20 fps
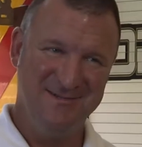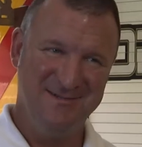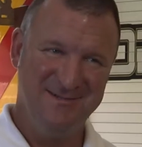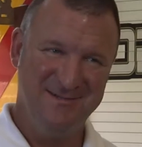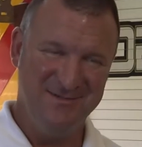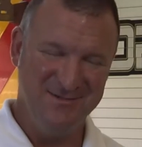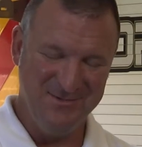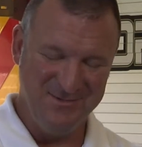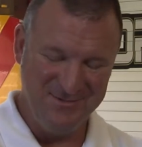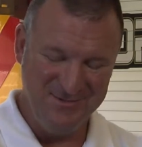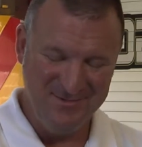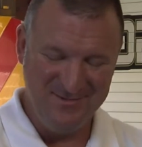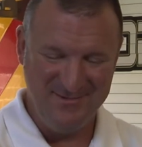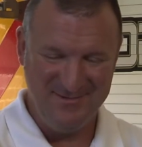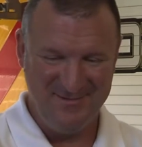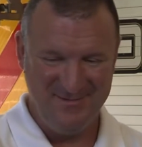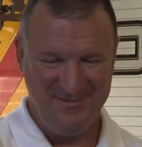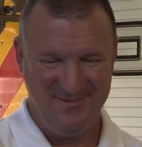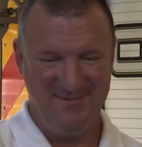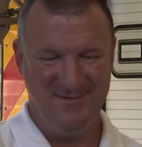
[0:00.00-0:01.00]
to
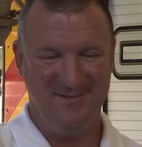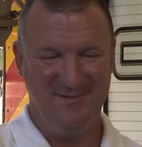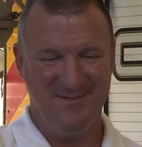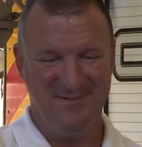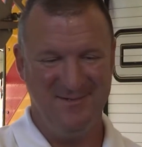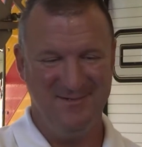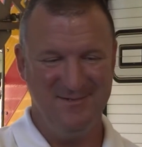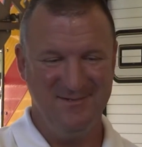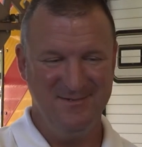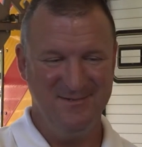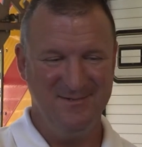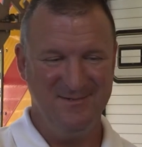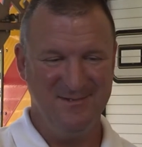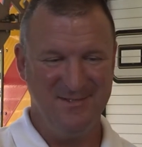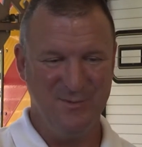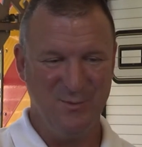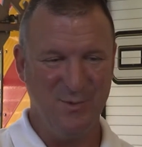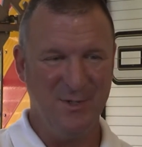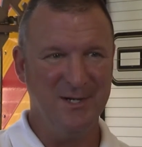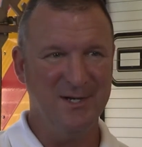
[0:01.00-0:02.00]

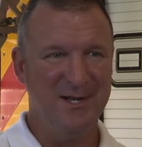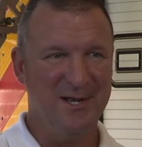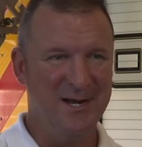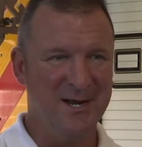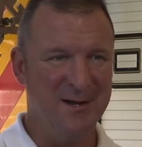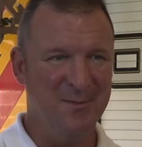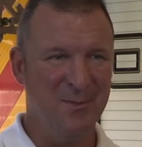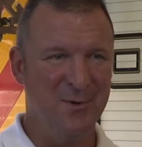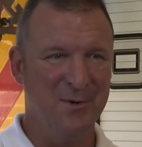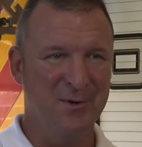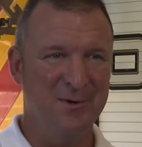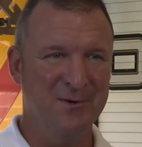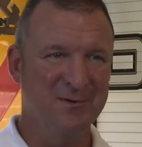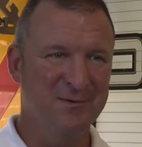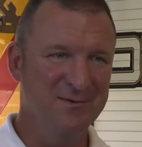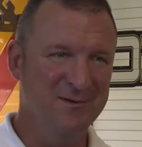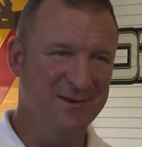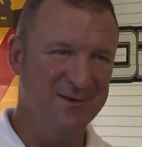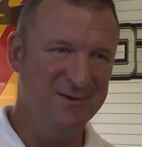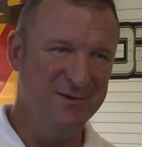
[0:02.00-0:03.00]
swinging a hammer
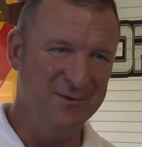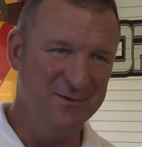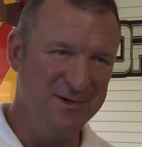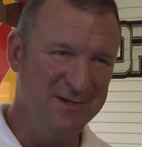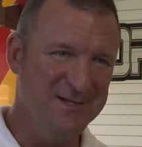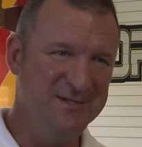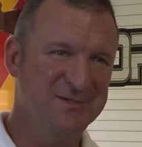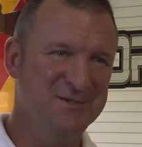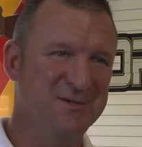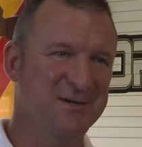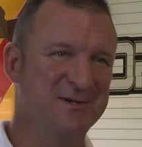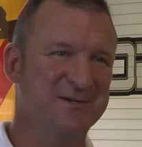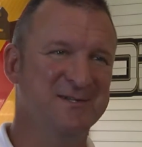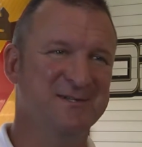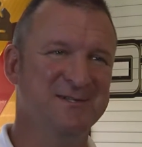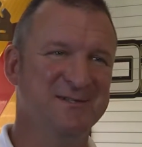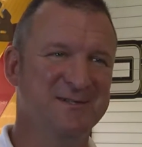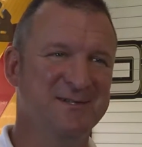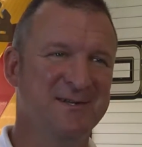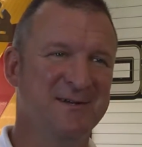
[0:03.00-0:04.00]
and doing
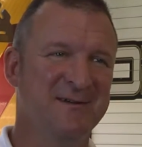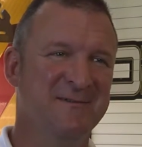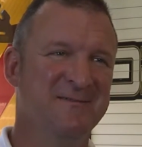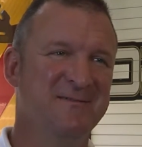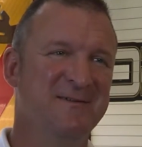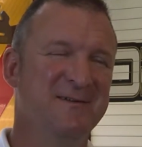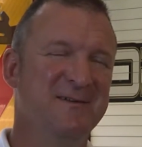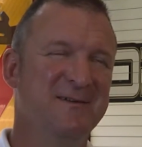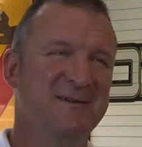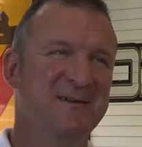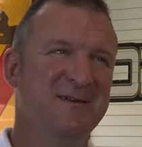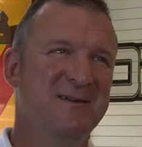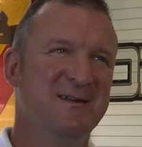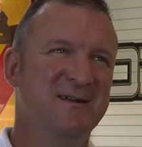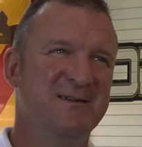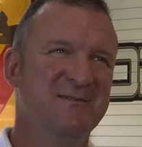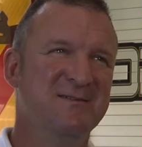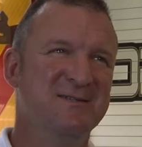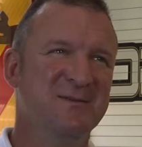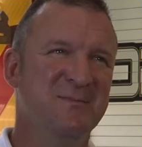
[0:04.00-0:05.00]
construction stuff.
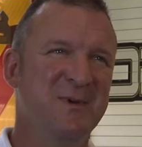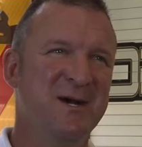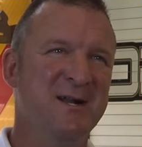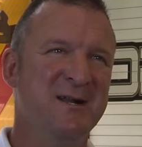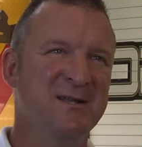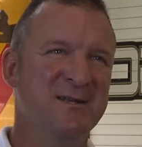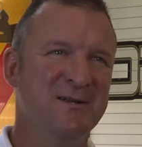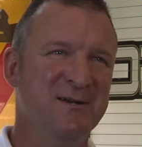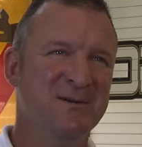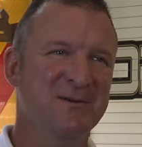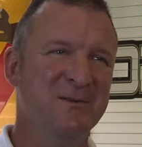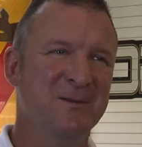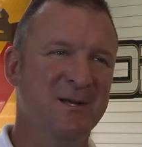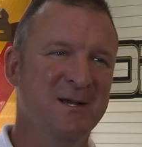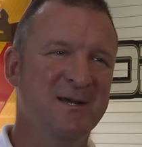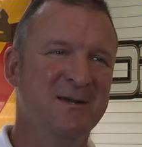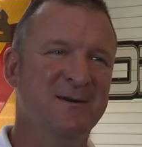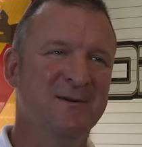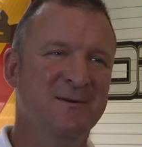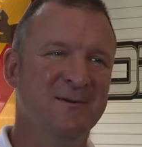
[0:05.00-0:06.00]
It was about a year
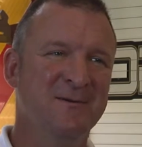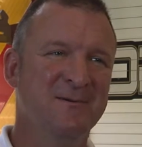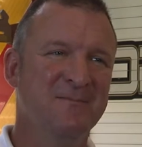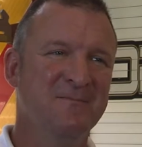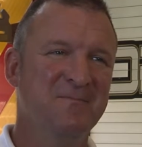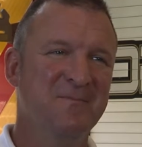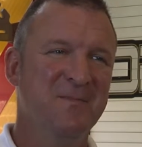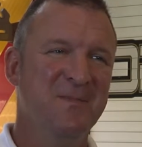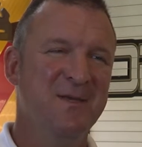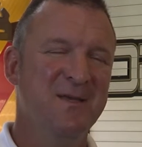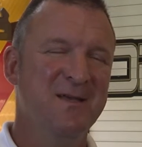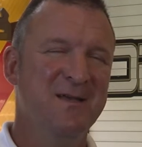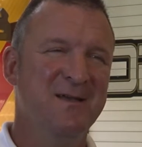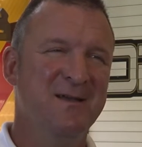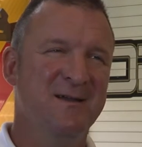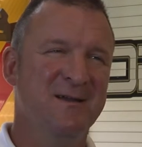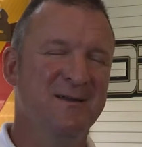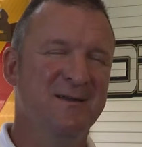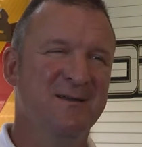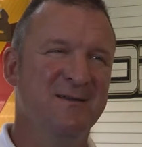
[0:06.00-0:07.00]
later,
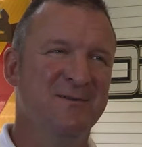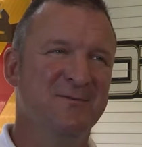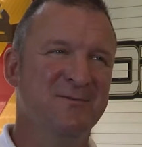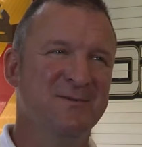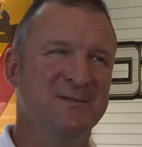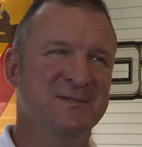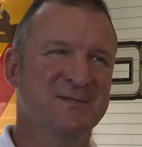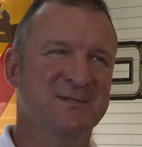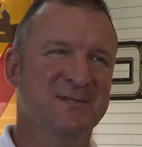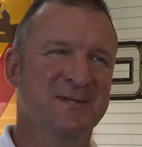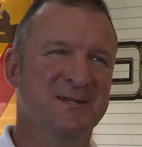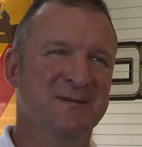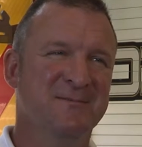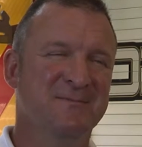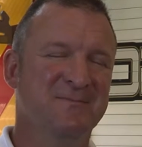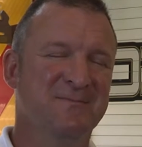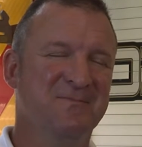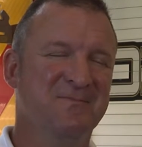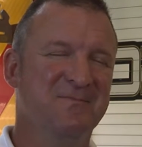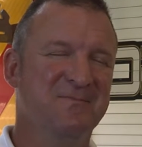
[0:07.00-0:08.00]
and it was
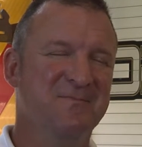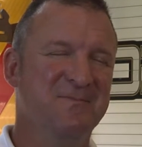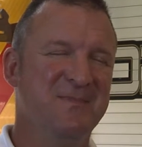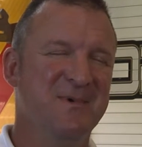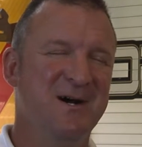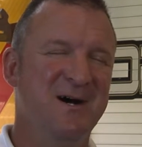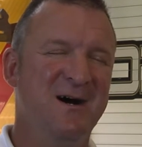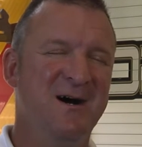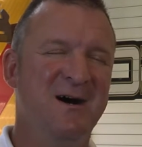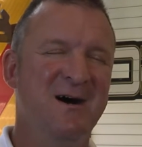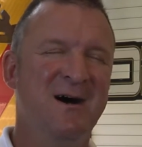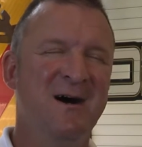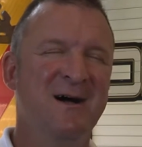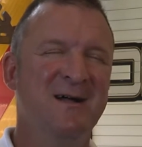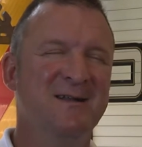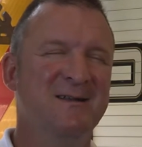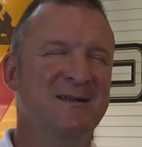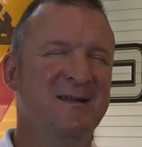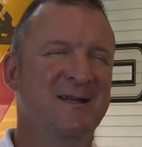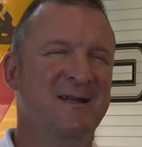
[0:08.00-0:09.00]
a
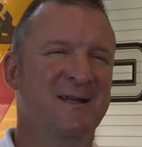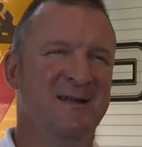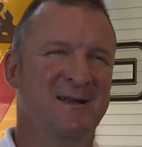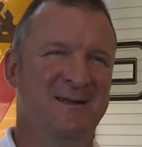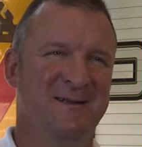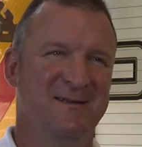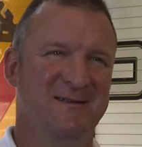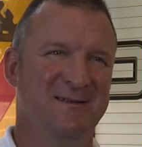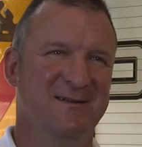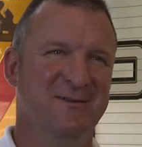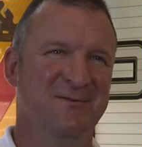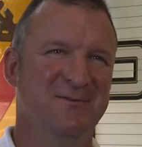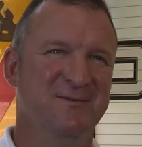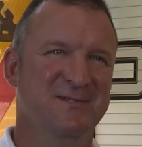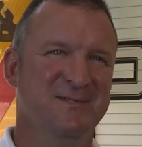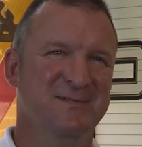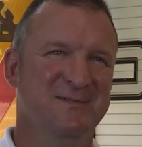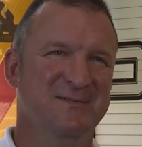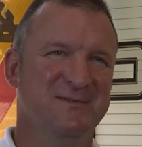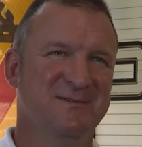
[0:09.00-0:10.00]
hot day. It
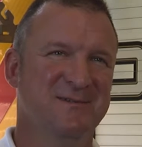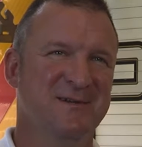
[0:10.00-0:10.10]
was